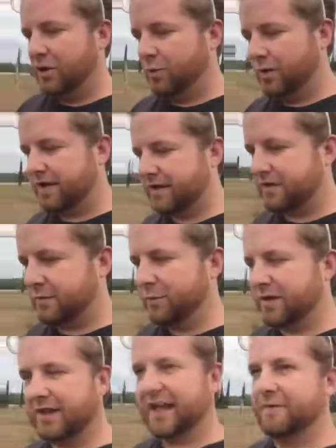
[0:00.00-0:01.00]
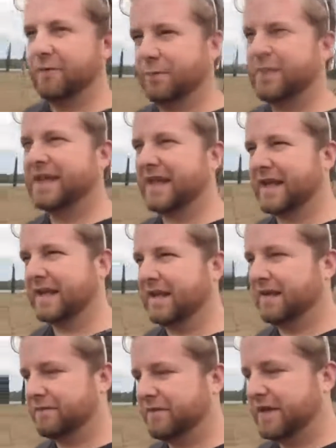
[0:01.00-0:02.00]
with what life will be like if